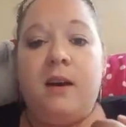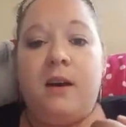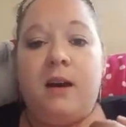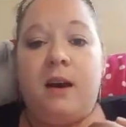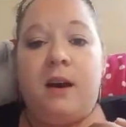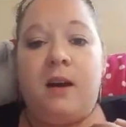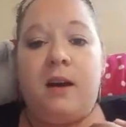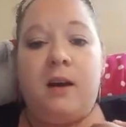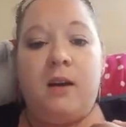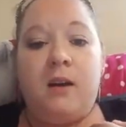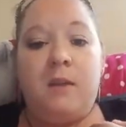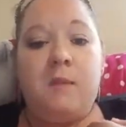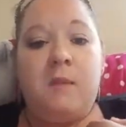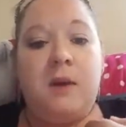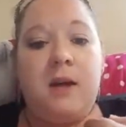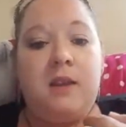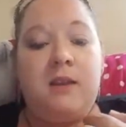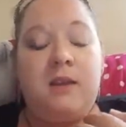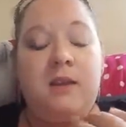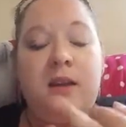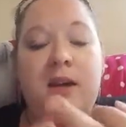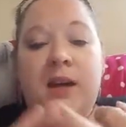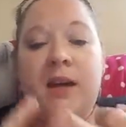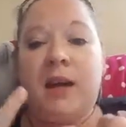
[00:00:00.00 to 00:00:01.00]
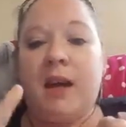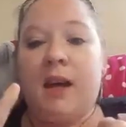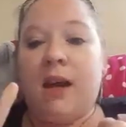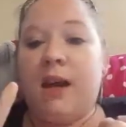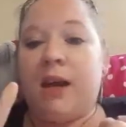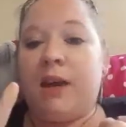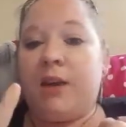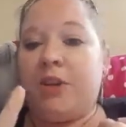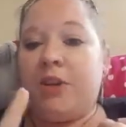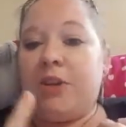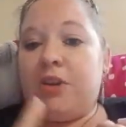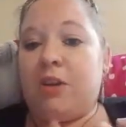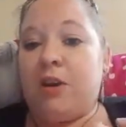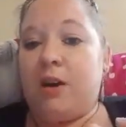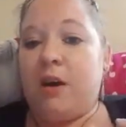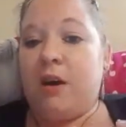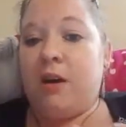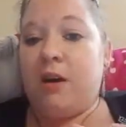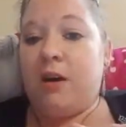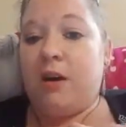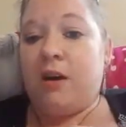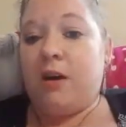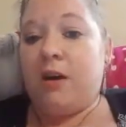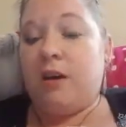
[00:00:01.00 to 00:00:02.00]
the
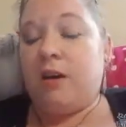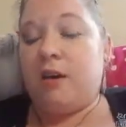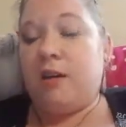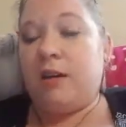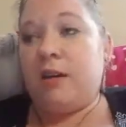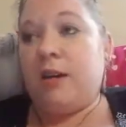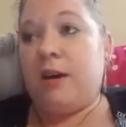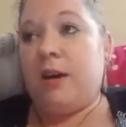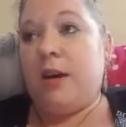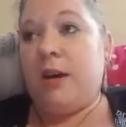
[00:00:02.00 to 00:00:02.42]
catalog,